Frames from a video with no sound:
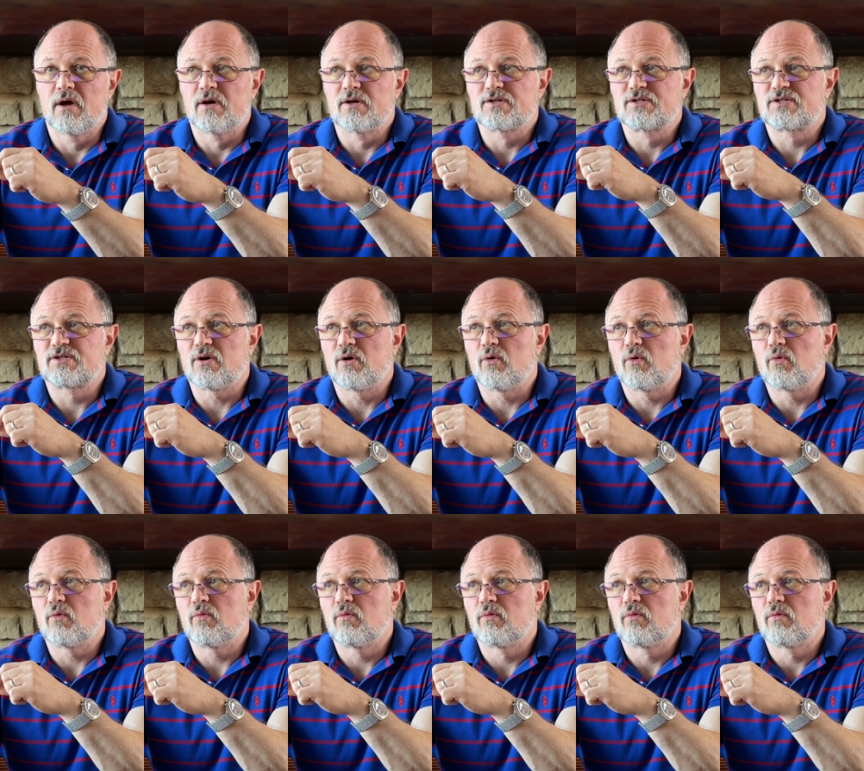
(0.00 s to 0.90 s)

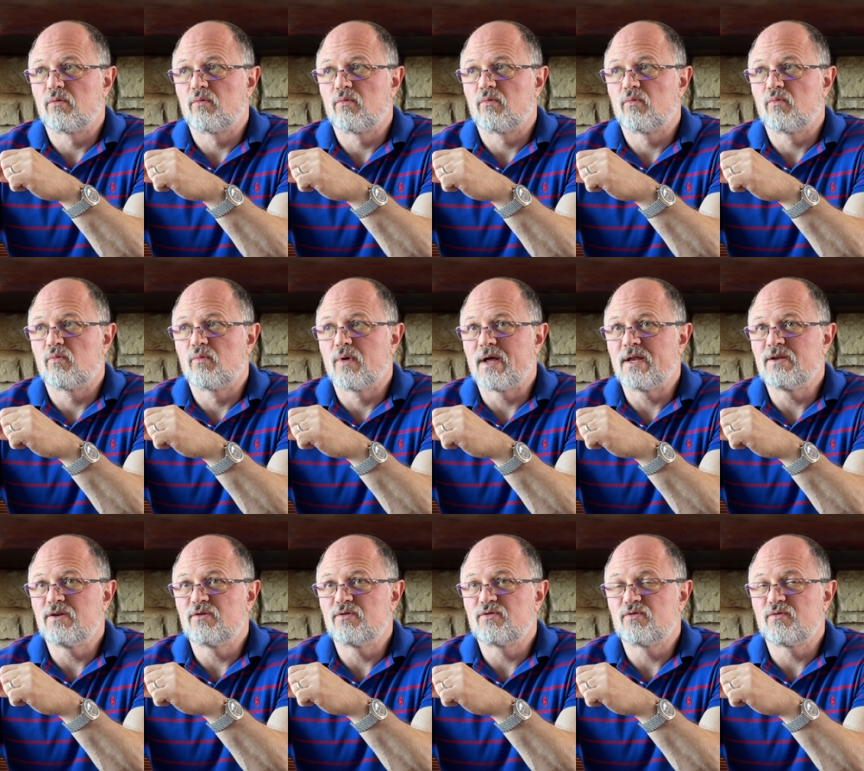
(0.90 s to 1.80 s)
So when
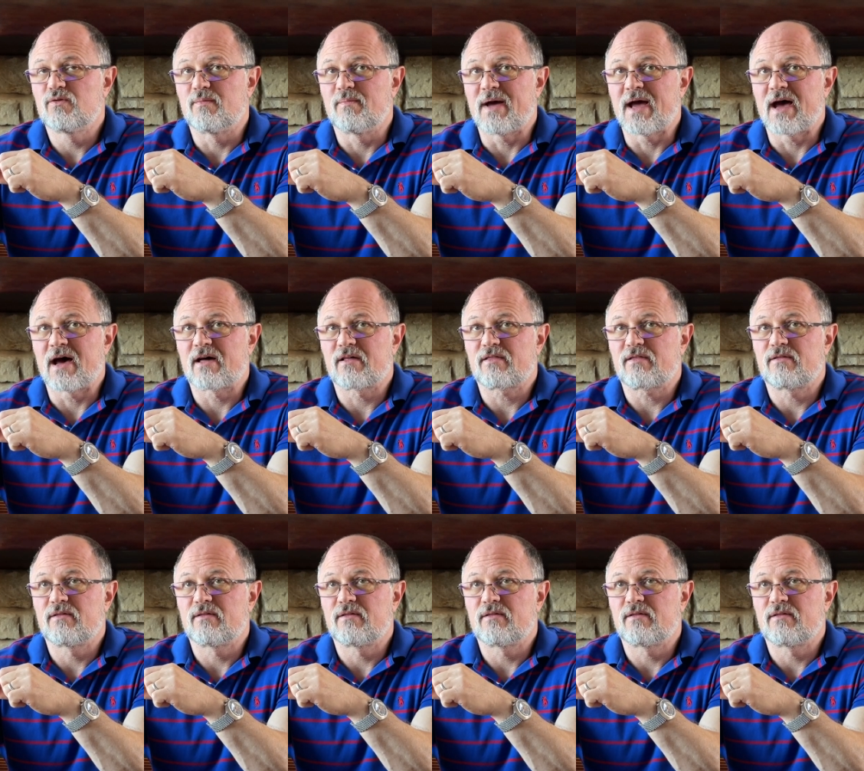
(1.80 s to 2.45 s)
you do the math,